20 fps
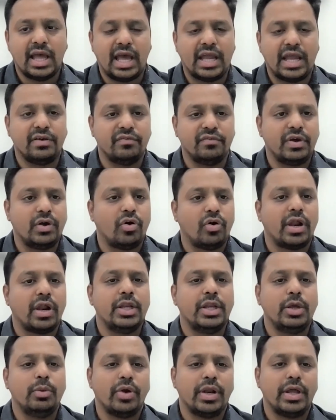And we call a
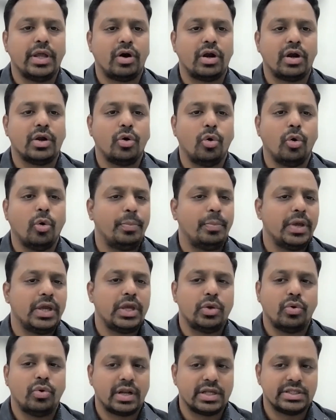mnemonic called
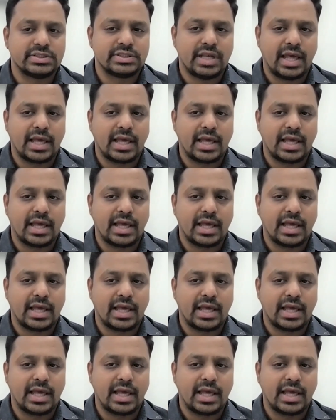OPQRS,